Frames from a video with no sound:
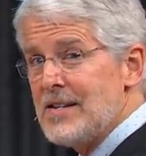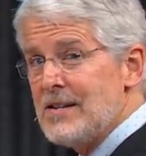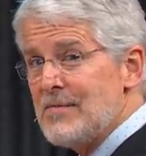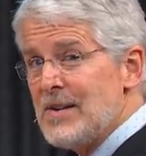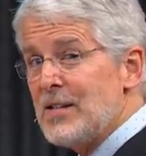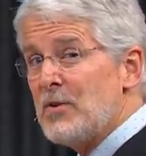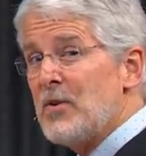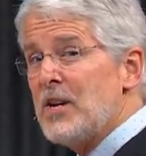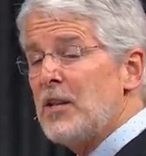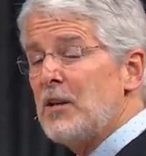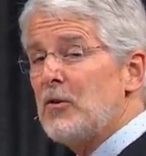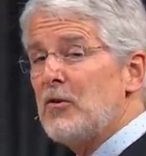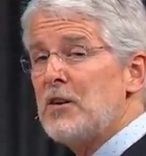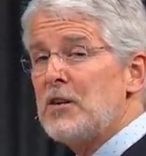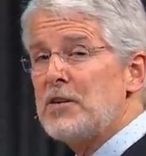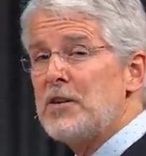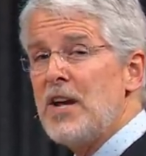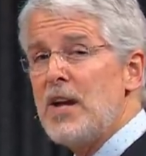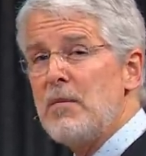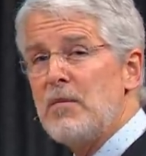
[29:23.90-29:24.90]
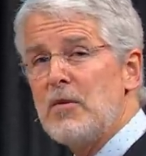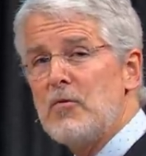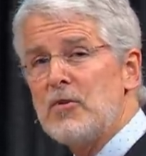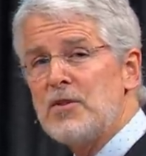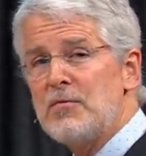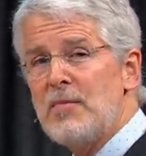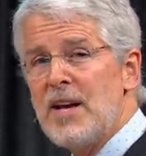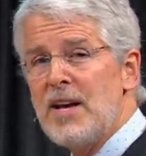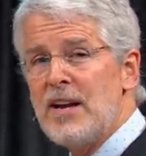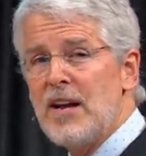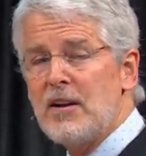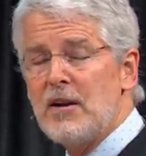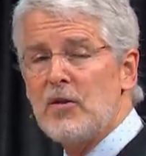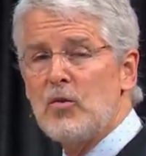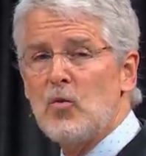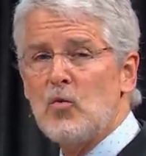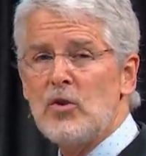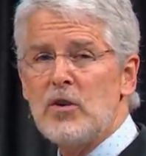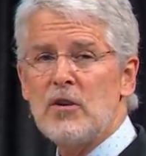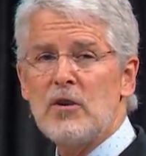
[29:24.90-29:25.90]
By the way, the Lord's table was made out of
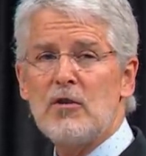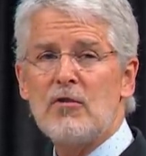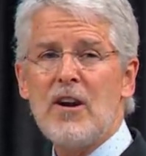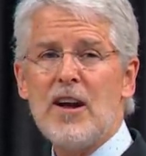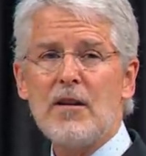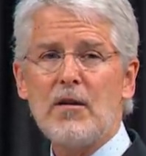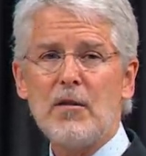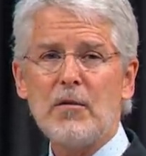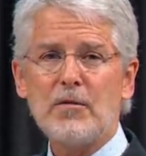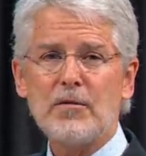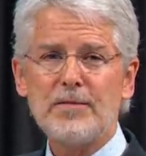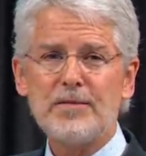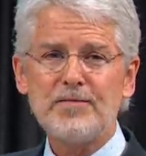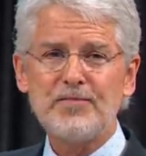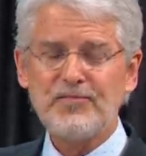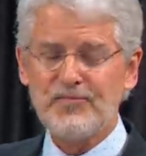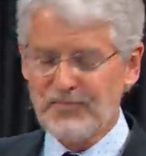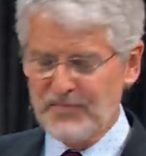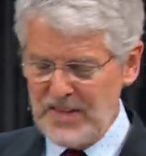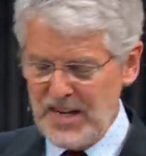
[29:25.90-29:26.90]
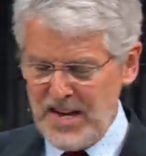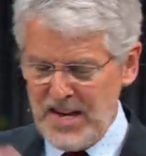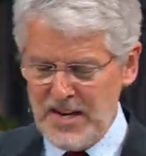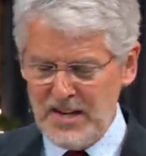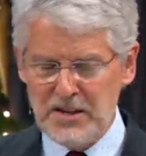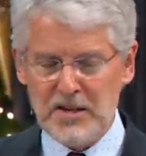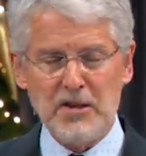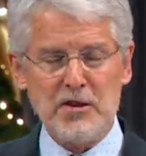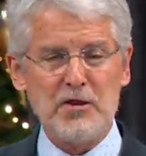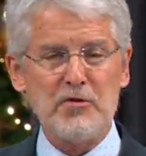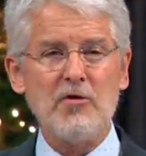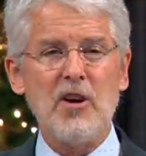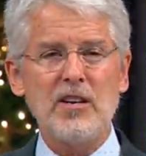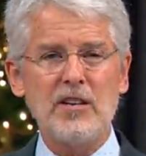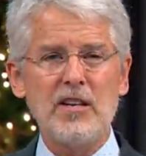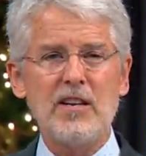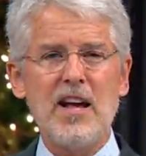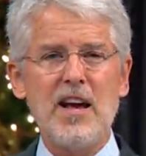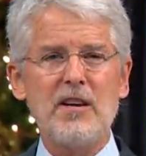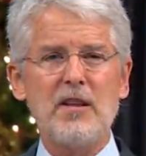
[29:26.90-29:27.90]
the wooden cradle. It is
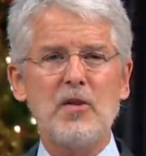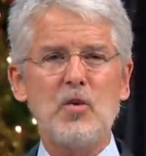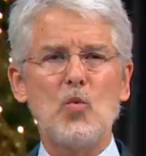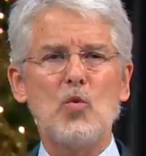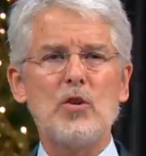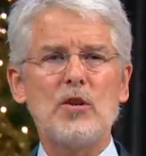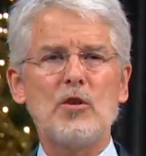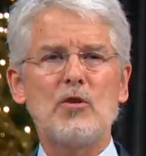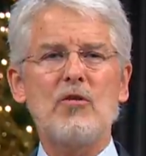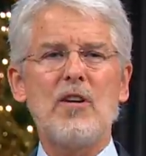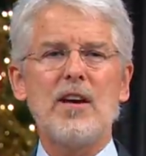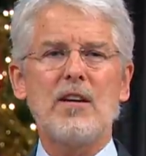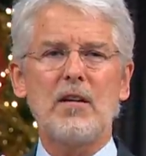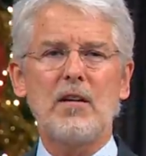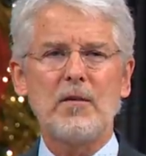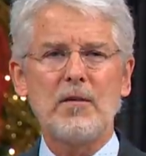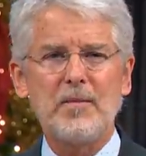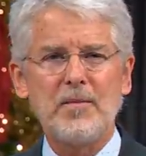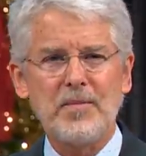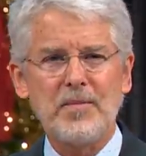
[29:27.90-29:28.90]
constructed out of the wooden cradle.